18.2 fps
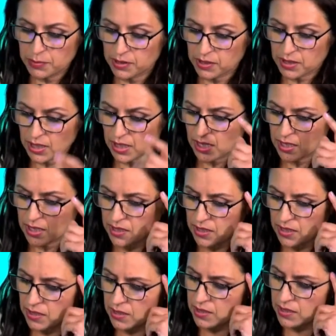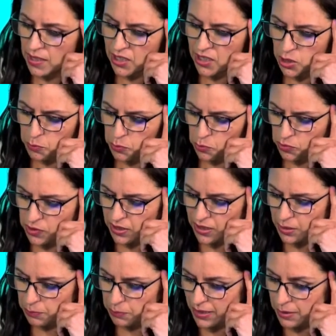but does the dashboard
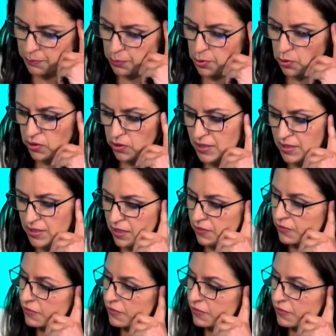display policy